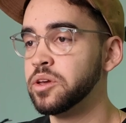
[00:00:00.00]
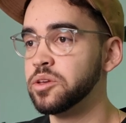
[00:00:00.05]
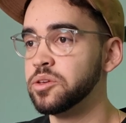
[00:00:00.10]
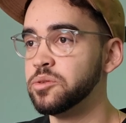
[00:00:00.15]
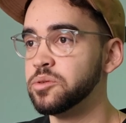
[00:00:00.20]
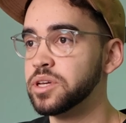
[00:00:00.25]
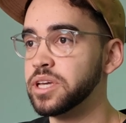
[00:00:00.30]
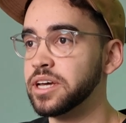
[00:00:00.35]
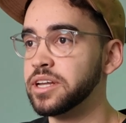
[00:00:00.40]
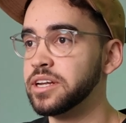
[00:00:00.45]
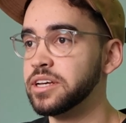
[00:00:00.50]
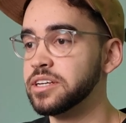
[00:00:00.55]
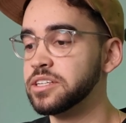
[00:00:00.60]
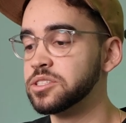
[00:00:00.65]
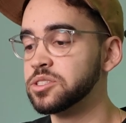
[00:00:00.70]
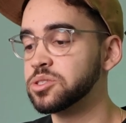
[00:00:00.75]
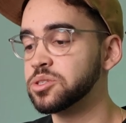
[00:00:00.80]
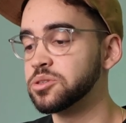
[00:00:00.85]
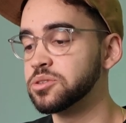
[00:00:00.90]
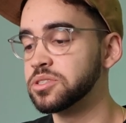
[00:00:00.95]
you can
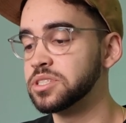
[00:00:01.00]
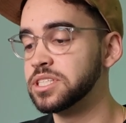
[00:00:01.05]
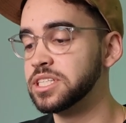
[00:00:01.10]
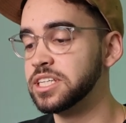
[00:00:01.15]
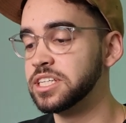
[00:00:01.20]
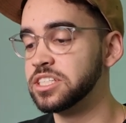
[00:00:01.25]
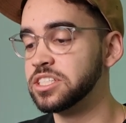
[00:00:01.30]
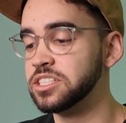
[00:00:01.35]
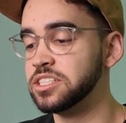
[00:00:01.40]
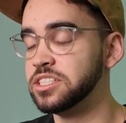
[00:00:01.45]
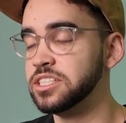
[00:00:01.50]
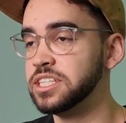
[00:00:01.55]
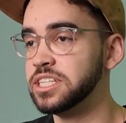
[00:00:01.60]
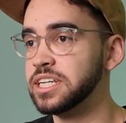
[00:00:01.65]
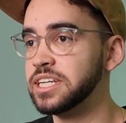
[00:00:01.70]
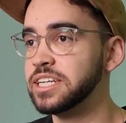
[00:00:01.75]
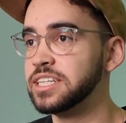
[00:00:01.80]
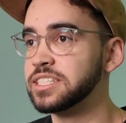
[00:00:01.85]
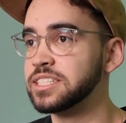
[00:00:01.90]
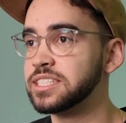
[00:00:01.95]
insert the HDD
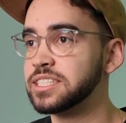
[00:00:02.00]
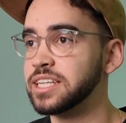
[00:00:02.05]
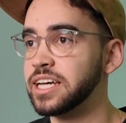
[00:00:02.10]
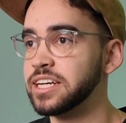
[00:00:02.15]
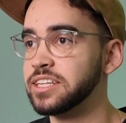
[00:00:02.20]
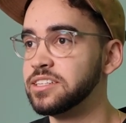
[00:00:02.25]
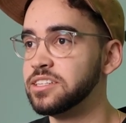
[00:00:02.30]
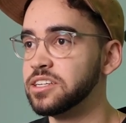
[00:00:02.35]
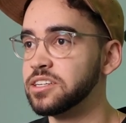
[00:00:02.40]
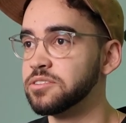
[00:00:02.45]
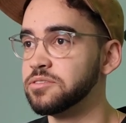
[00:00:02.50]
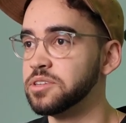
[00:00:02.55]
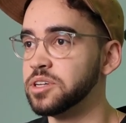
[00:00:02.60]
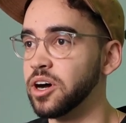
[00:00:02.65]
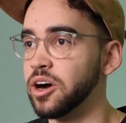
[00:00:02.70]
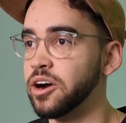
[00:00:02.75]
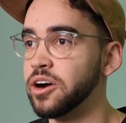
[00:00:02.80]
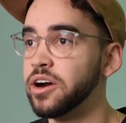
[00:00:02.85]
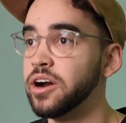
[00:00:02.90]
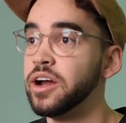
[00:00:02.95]
inside the
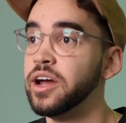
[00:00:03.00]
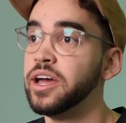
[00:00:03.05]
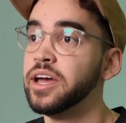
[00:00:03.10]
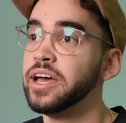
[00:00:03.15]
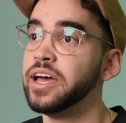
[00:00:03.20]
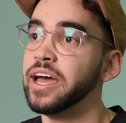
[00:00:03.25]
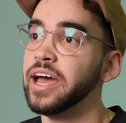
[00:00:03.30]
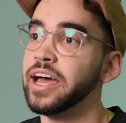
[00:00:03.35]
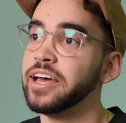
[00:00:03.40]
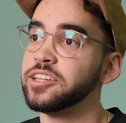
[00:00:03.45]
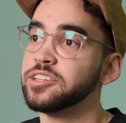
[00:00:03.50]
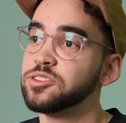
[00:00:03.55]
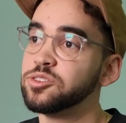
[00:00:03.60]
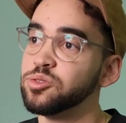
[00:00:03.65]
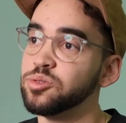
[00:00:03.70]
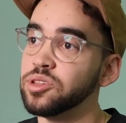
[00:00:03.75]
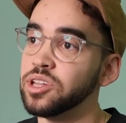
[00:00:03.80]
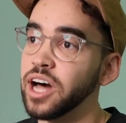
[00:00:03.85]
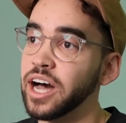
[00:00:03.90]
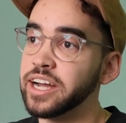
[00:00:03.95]
NVR, and
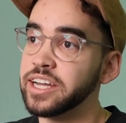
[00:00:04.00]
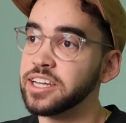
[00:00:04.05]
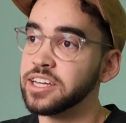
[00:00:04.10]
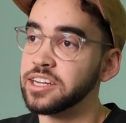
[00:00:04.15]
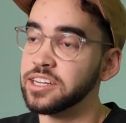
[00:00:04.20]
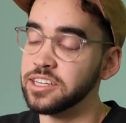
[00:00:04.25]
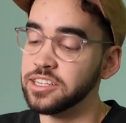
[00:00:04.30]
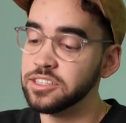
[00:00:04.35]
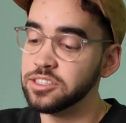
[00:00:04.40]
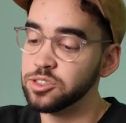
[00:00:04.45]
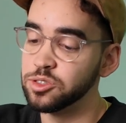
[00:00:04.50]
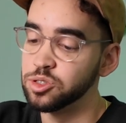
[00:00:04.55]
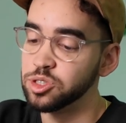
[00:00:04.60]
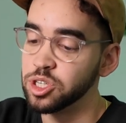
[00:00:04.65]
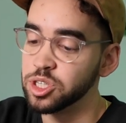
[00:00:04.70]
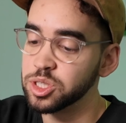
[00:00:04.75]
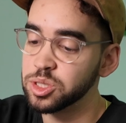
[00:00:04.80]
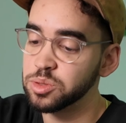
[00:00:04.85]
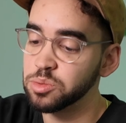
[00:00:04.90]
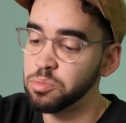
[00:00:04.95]
to lock it in, you
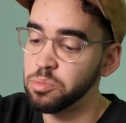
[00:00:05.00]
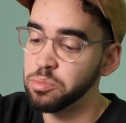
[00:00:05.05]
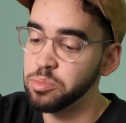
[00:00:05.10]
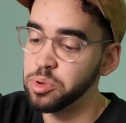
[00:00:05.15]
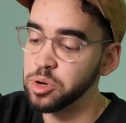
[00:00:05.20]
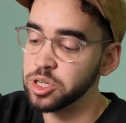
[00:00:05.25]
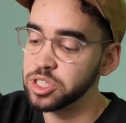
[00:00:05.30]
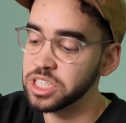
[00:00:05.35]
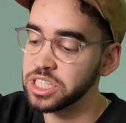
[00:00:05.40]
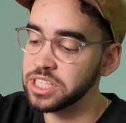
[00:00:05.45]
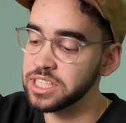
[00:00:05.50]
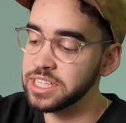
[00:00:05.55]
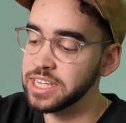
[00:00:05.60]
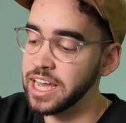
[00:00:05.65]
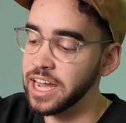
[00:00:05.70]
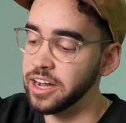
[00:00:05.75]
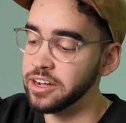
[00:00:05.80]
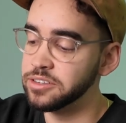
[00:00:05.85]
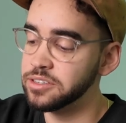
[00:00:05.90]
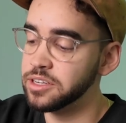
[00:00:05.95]
just push it
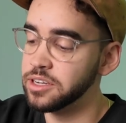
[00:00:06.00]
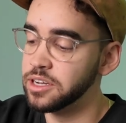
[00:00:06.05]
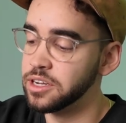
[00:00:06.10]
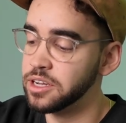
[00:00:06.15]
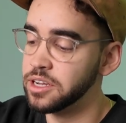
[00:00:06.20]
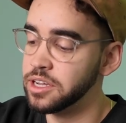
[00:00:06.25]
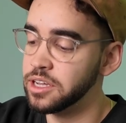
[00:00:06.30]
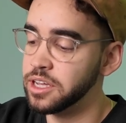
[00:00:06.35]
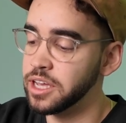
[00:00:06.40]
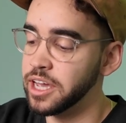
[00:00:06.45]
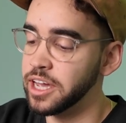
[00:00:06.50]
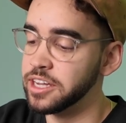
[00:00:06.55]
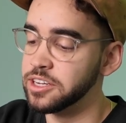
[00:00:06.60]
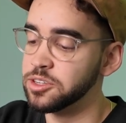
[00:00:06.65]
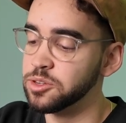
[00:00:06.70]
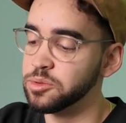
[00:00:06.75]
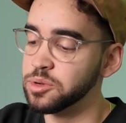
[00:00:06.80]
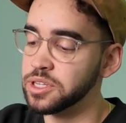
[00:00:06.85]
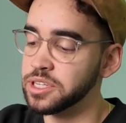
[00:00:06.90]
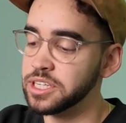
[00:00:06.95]
down and
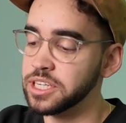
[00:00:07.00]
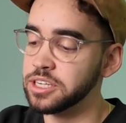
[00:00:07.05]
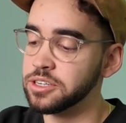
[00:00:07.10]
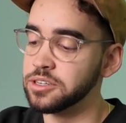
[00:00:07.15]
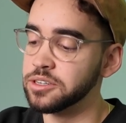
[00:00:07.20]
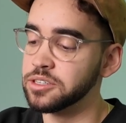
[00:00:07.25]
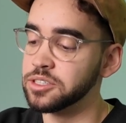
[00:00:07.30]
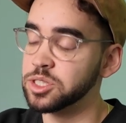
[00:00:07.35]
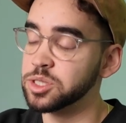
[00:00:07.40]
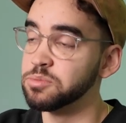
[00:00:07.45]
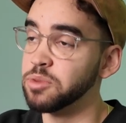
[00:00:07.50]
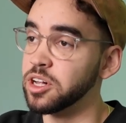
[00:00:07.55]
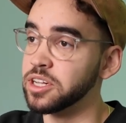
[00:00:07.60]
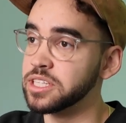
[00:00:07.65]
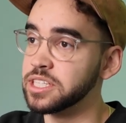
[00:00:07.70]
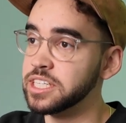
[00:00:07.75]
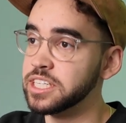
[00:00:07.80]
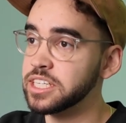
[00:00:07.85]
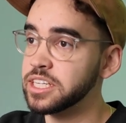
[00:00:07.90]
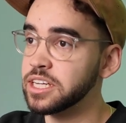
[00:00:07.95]
you will hear a small
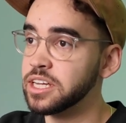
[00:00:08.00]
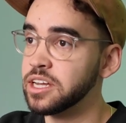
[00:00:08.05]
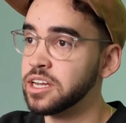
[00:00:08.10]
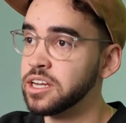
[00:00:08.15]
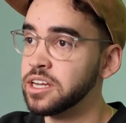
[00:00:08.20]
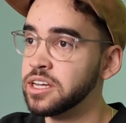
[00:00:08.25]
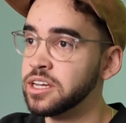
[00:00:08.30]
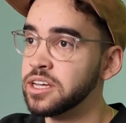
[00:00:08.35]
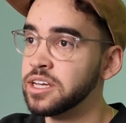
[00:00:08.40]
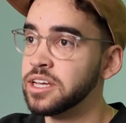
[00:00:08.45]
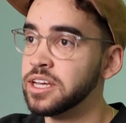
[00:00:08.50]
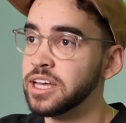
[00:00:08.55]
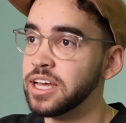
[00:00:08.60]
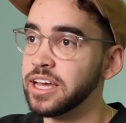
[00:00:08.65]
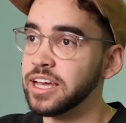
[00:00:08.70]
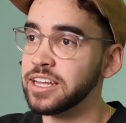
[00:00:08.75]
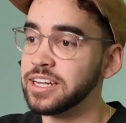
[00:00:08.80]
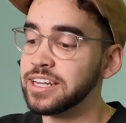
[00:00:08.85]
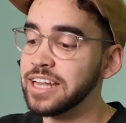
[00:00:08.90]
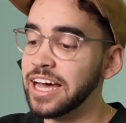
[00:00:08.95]
click,
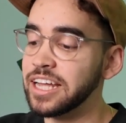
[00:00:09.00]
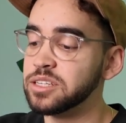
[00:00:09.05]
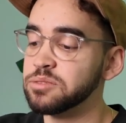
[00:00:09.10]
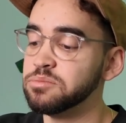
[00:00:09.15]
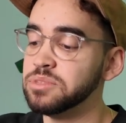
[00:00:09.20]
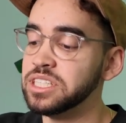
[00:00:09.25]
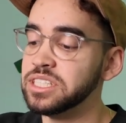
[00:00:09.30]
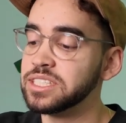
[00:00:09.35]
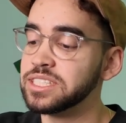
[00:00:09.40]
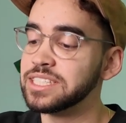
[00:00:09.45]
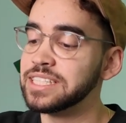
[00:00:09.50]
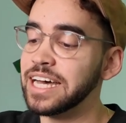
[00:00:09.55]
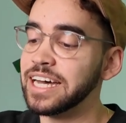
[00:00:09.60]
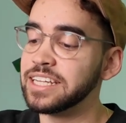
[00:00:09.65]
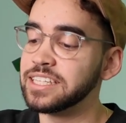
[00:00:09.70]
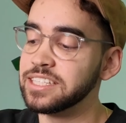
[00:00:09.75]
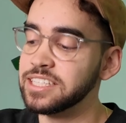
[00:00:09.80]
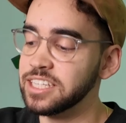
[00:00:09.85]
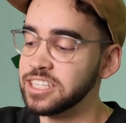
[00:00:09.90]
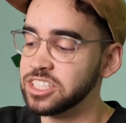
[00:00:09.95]
and that means
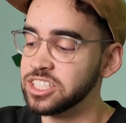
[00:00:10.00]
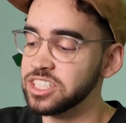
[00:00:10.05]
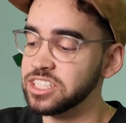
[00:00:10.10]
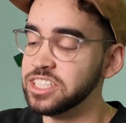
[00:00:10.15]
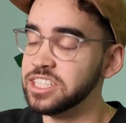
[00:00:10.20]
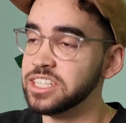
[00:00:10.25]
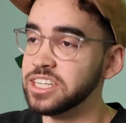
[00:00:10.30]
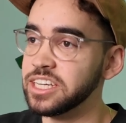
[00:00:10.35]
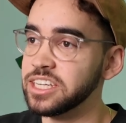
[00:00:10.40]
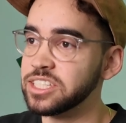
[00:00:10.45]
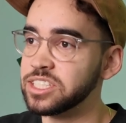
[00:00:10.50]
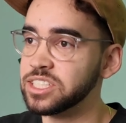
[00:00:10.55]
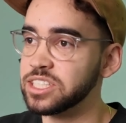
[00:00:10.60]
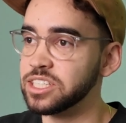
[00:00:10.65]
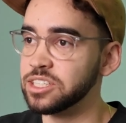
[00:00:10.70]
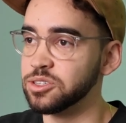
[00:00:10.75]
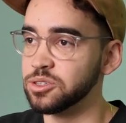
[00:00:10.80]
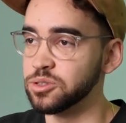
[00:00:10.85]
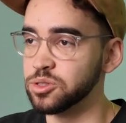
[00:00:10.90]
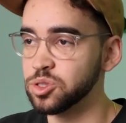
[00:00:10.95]
that the HDD is
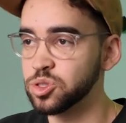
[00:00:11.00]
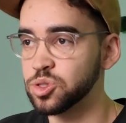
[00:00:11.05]
secured.